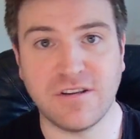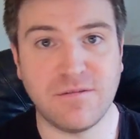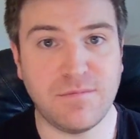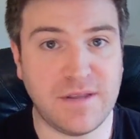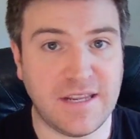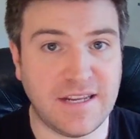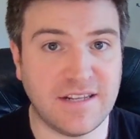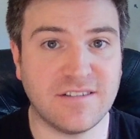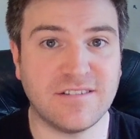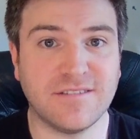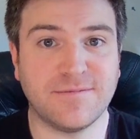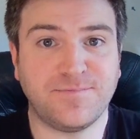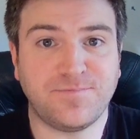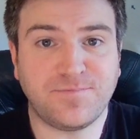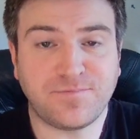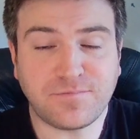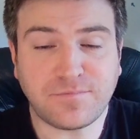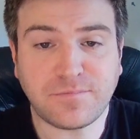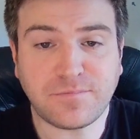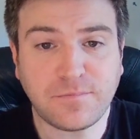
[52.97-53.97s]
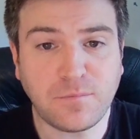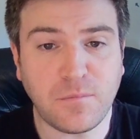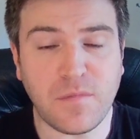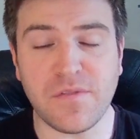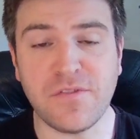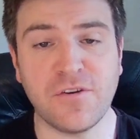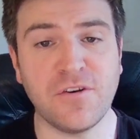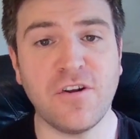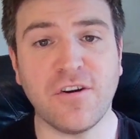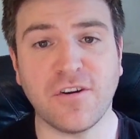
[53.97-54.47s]
means
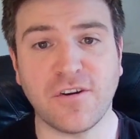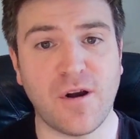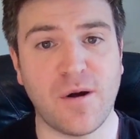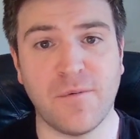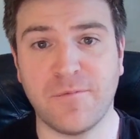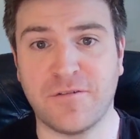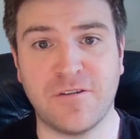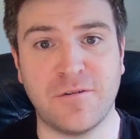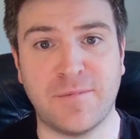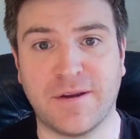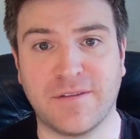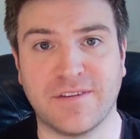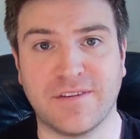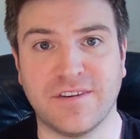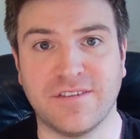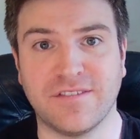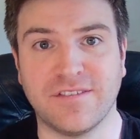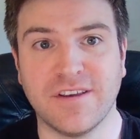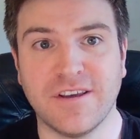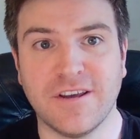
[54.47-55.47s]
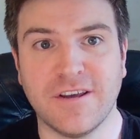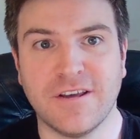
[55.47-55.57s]
they're not confident about this.